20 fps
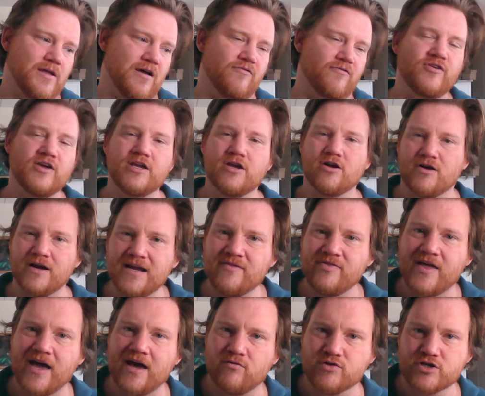a figure
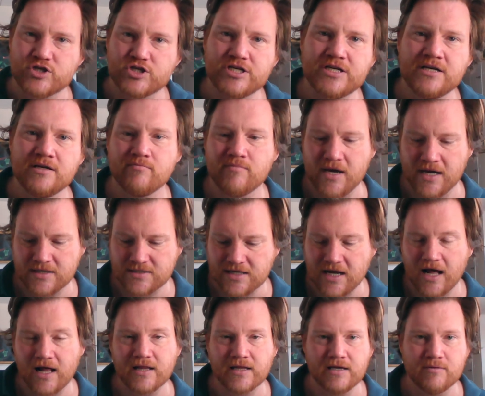in that regime as
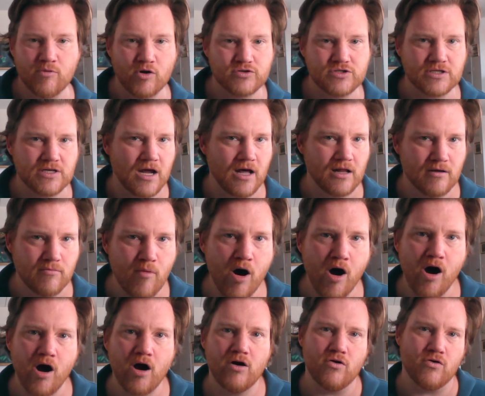Ali Mohsen
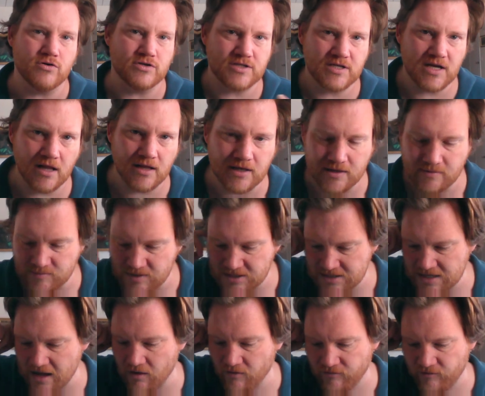al-Ammar or Saleh
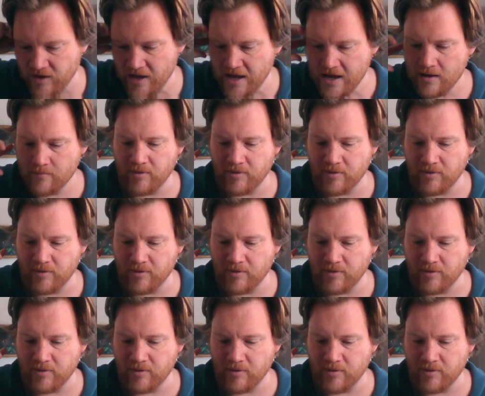himself.